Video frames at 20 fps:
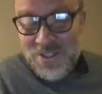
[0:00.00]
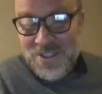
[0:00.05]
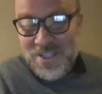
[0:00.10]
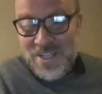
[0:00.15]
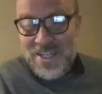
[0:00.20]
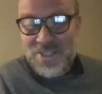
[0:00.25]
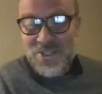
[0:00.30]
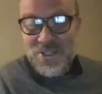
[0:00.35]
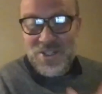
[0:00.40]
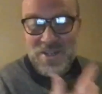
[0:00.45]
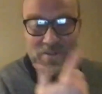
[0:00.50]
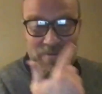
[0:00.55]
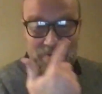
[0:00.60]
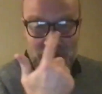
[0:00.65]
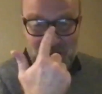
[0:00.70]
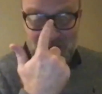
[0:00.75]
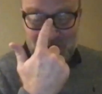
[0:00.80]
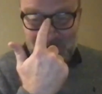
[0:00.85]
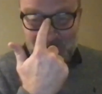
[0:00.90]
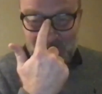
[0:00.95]
teach at
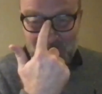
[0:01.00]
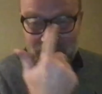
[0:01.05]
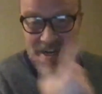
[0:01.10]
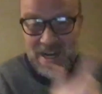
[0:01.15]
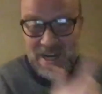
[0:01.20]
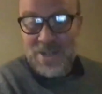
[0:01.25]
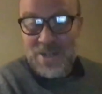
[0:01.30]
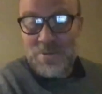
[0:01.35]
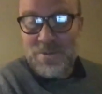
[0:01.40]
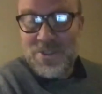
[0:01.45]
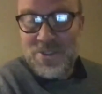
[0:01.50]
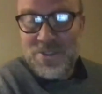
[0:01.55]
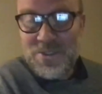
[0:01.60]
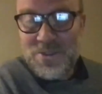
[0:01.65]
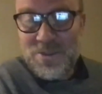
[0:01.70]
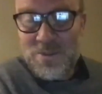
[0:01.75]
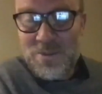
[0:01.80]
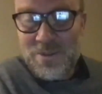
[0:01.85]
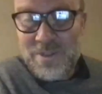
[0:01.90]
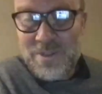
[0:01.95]
a foreign language
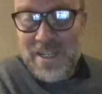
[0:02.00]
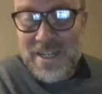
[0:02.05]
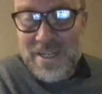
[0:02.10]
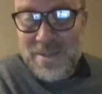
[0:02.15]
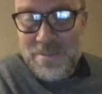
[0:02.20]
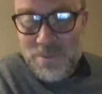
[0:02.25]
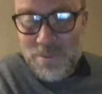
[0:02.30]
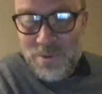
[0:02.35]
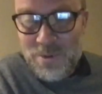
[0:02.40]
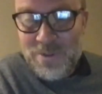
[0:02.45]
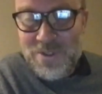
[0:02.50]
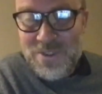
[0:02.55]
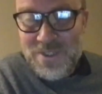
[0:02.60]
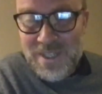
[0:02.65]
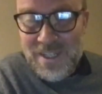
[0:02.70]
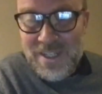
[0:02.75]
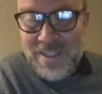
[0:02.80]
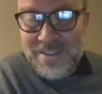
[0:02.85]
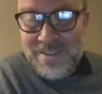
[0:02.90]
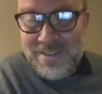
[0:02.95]
school in
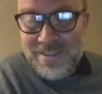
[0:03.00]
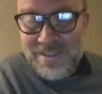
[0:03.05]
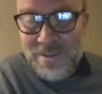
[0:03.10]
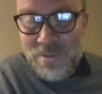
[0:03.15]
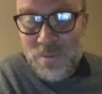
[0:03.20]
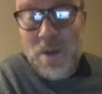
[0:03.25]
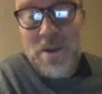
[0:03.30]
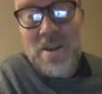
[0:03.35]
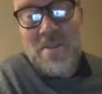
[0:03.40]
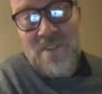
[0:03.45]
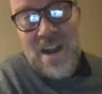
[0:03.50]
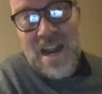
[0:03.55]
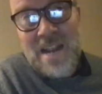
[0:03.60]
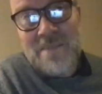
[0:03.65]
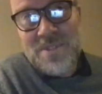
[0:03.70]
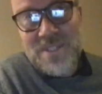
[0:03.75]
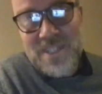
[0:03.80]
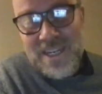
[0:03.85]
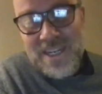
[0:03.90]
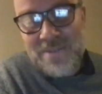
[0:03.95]
Broadstairs, well, in
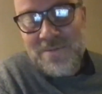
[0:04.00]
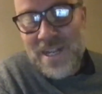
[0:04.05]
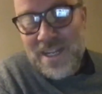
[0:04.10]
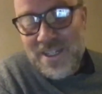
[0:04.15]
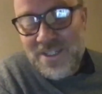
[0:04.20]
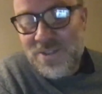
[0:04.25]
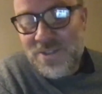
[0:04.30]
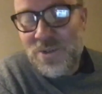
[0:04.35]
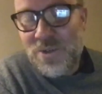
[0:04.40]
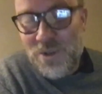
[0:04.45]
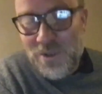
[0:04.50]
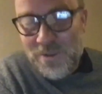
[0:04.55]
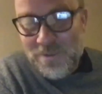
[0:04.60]
Ramsgate, next door.